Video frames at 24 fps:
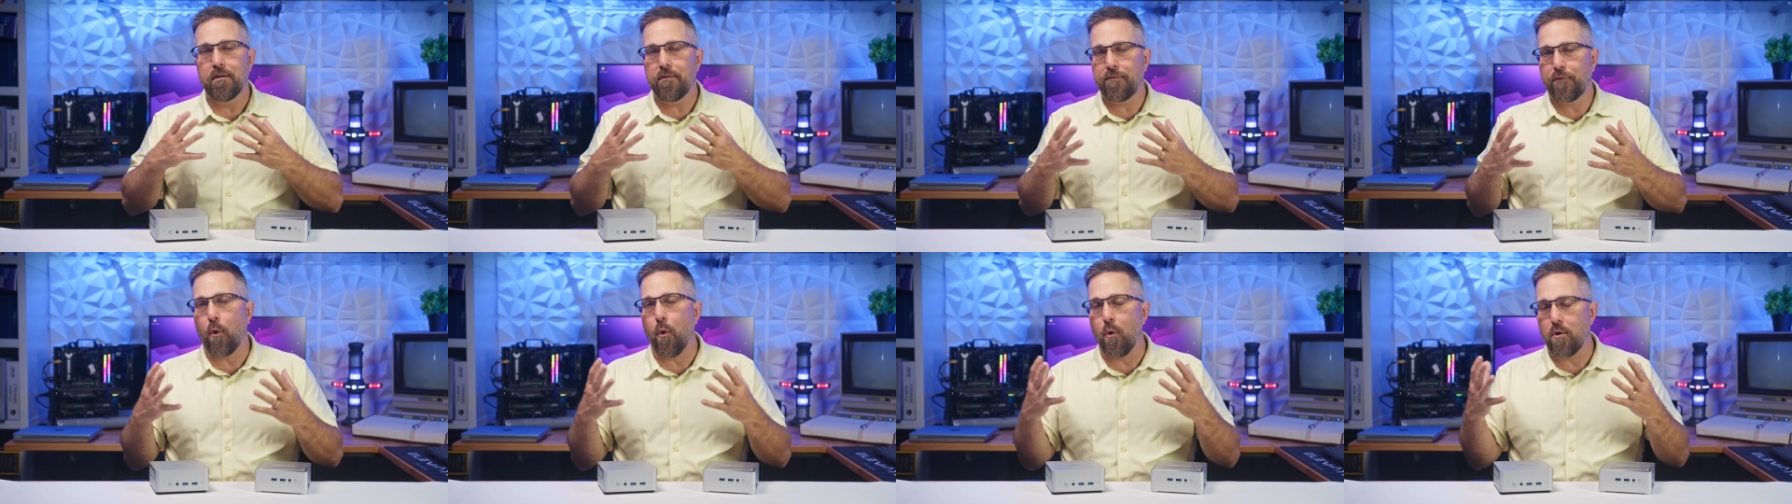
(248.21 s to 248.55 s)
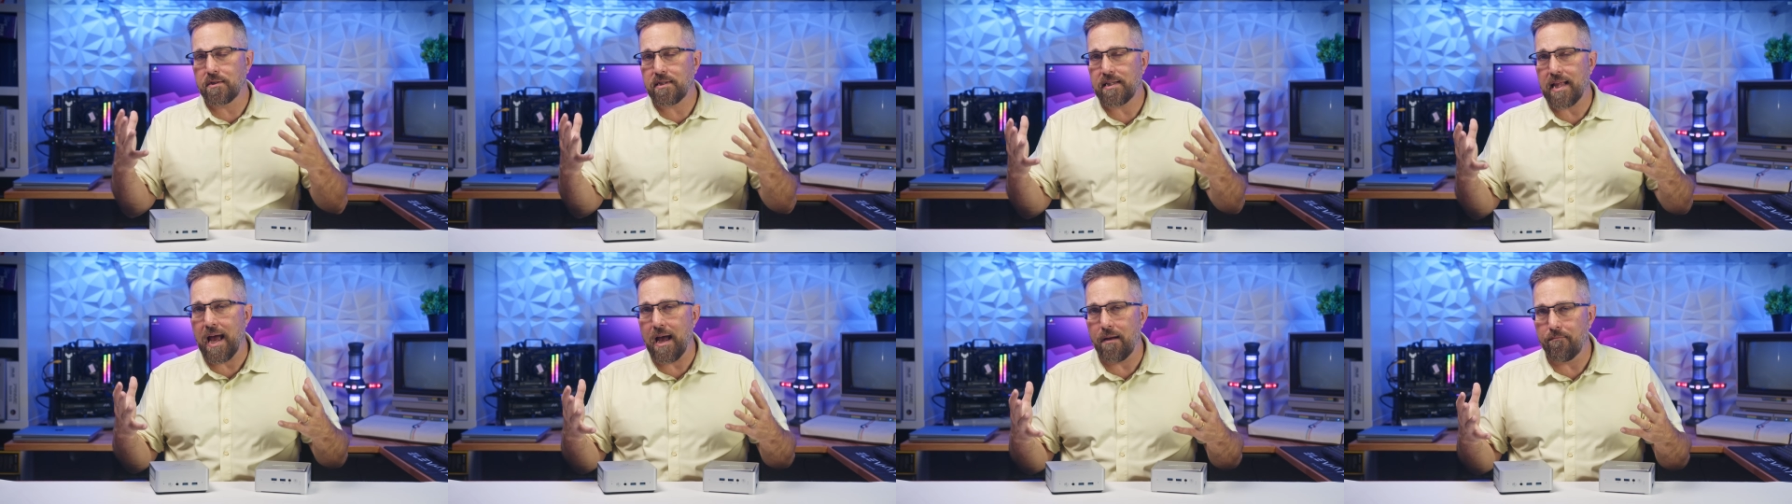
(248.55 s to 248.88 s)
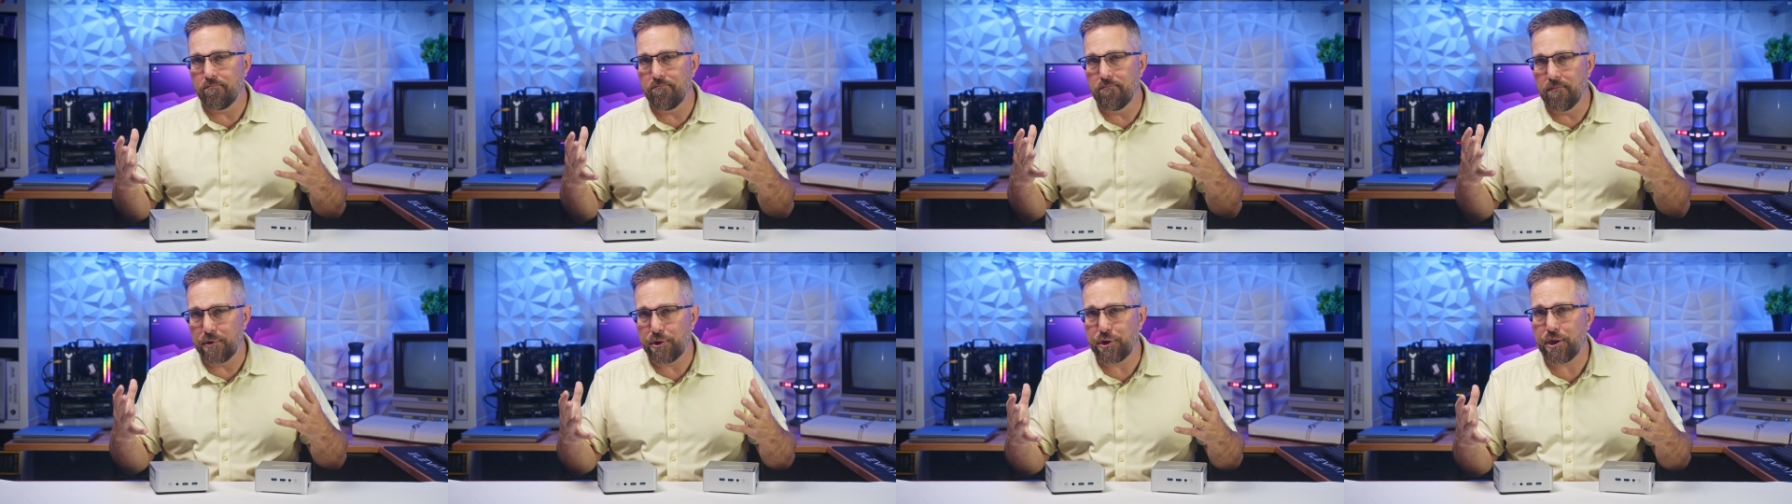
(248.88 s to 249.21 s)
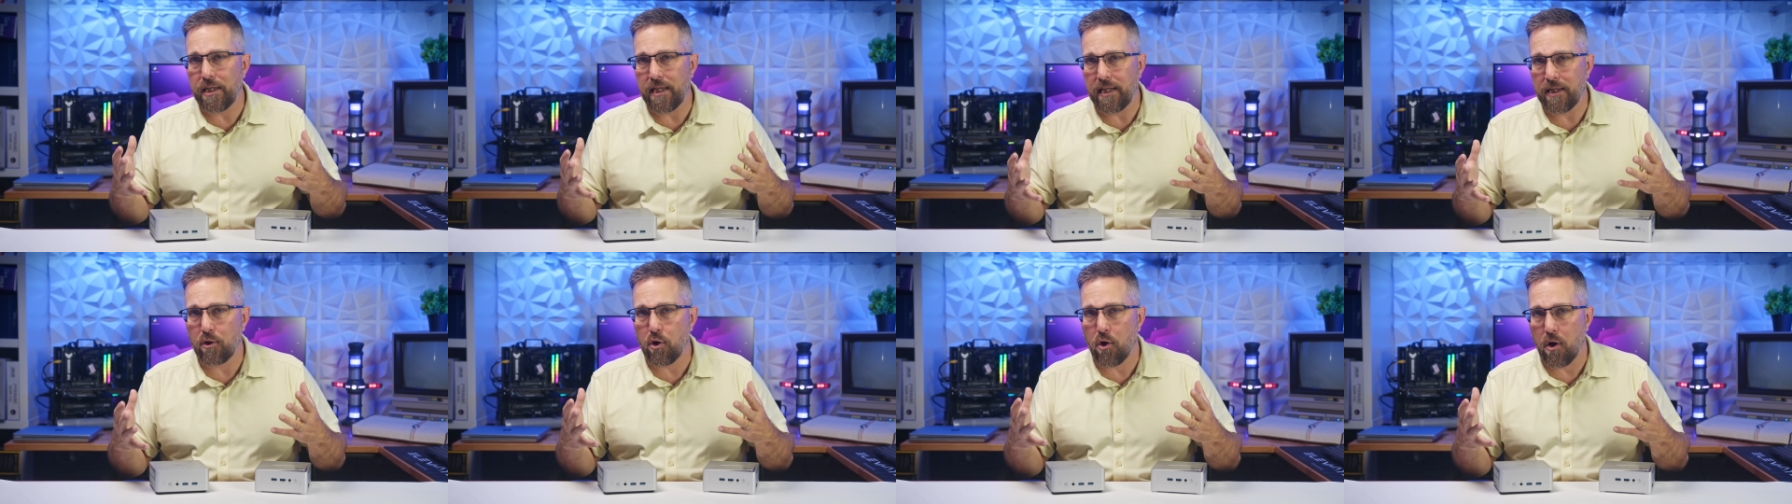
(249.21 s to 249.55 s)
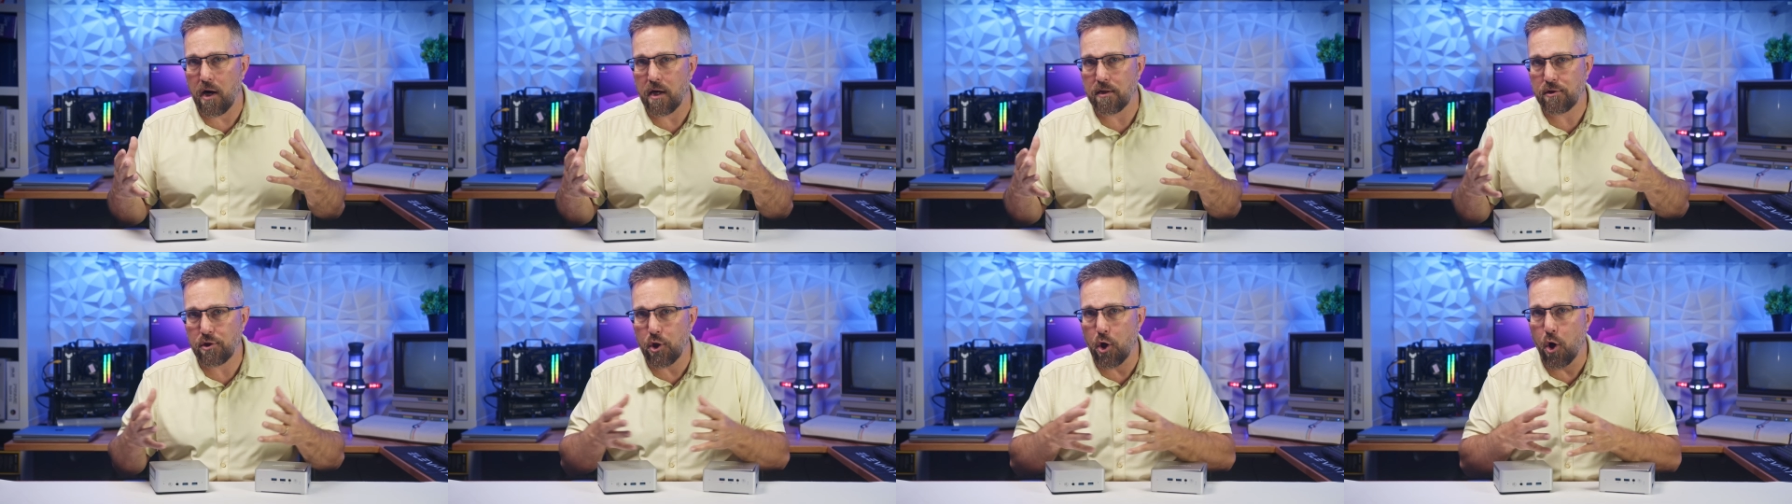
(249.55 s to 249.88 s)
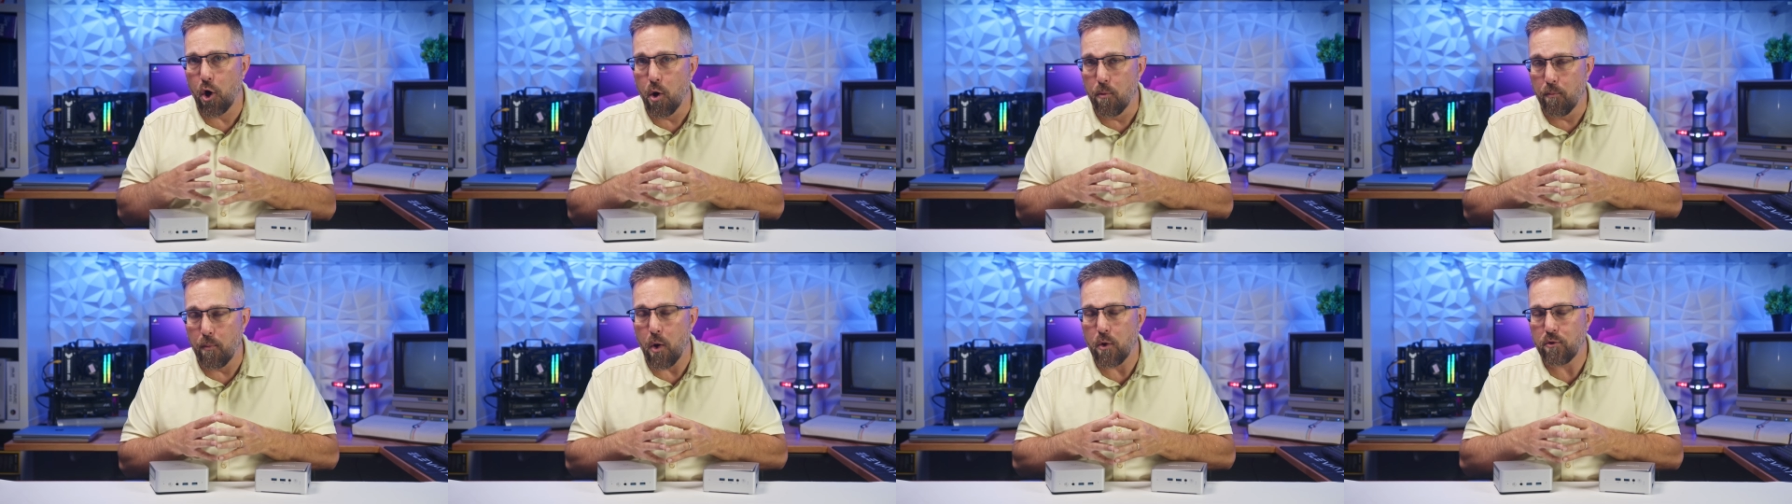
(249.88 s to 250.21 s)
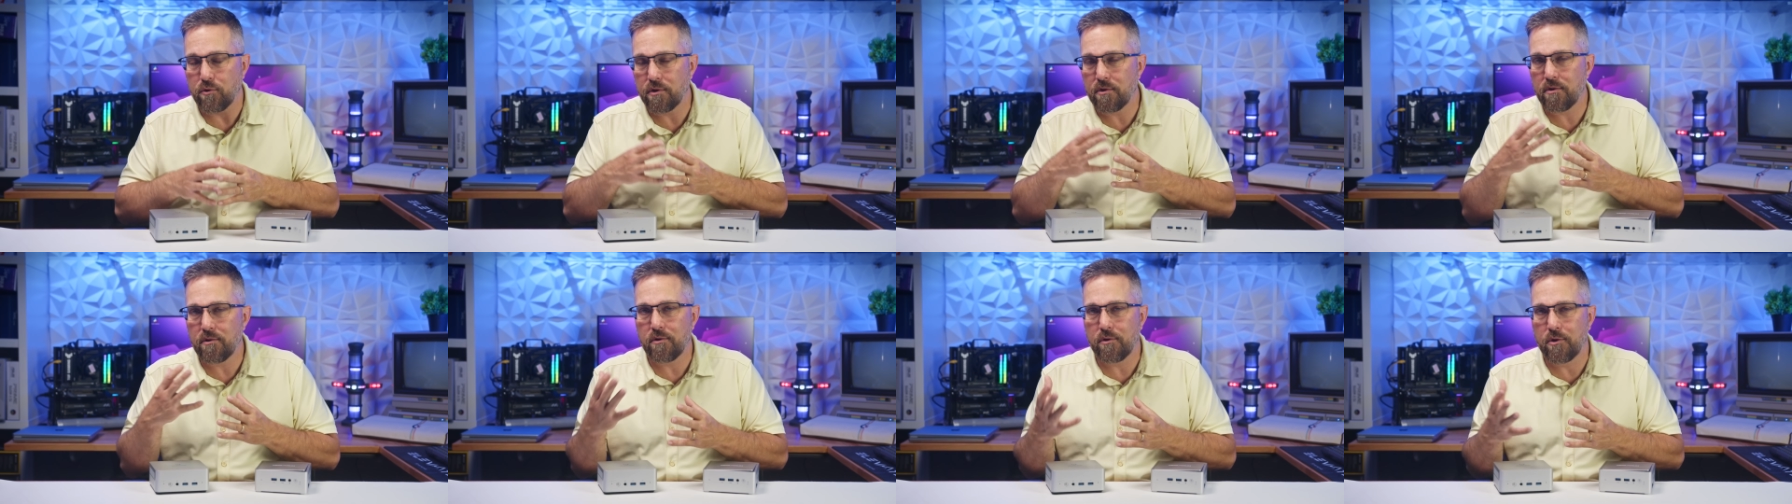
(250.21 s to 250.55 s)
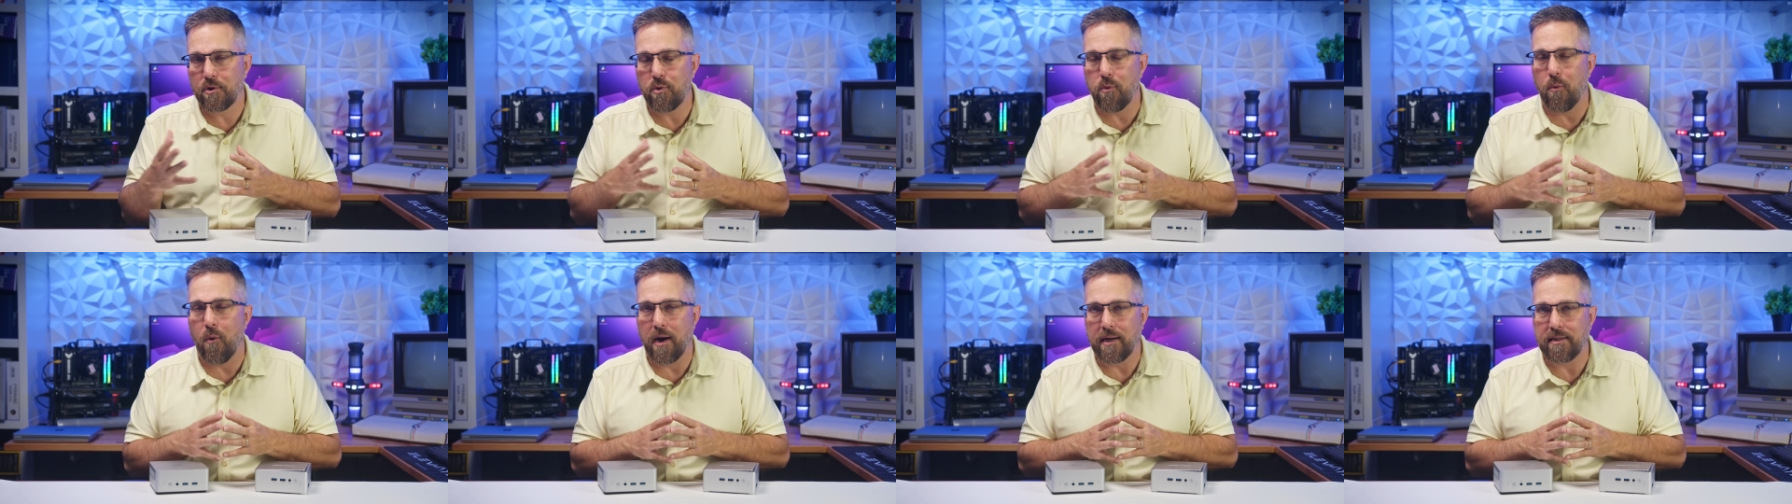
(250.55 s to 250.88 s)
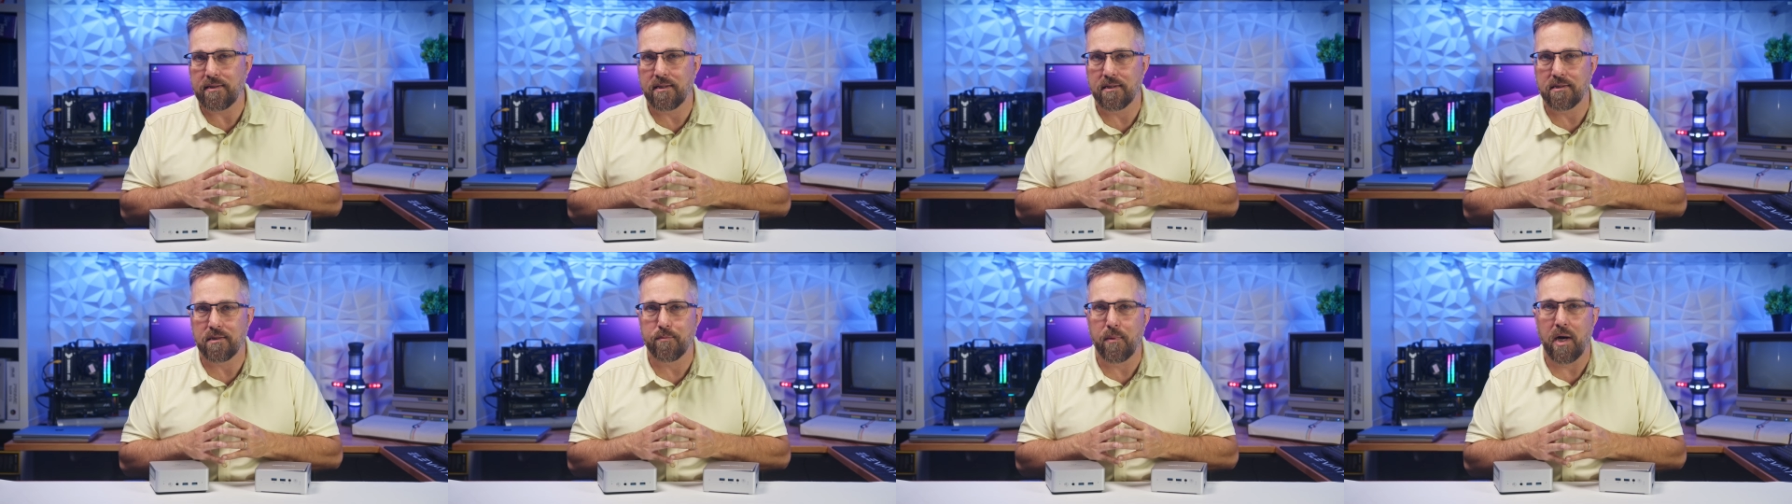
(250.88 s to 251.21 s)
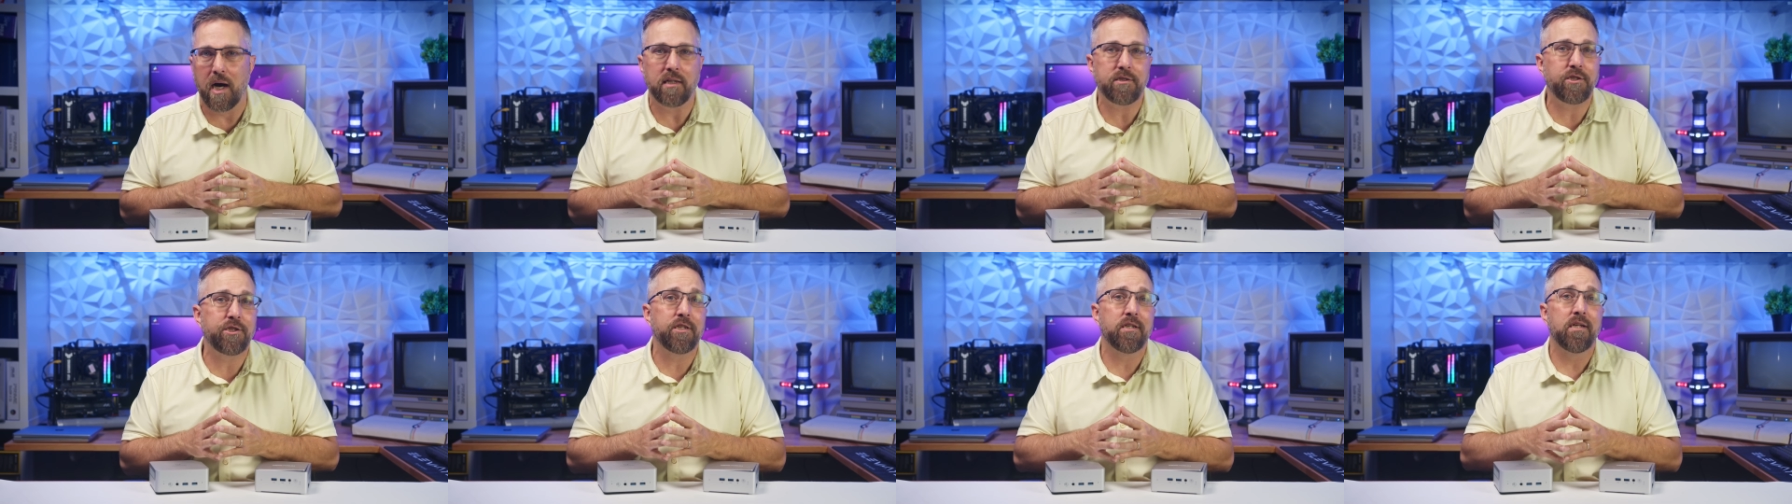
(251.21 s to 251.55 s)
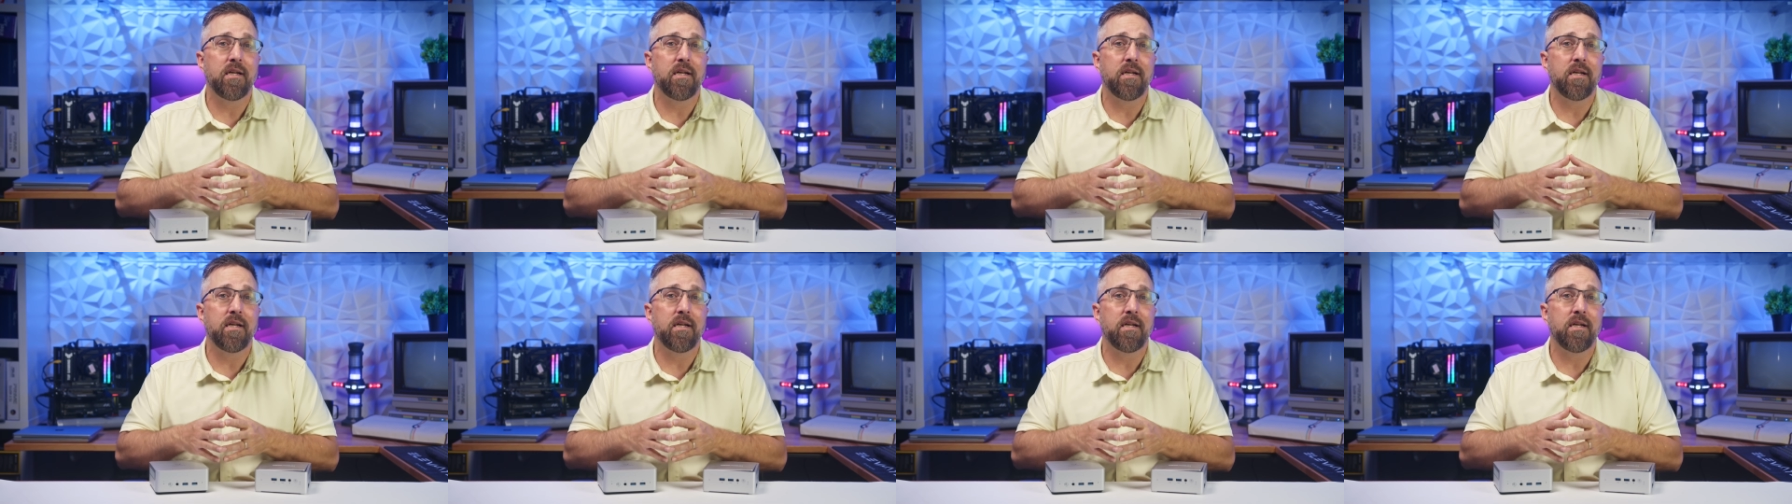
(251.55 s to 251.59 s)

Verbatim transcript: Of course, that machine cost almost twice as much.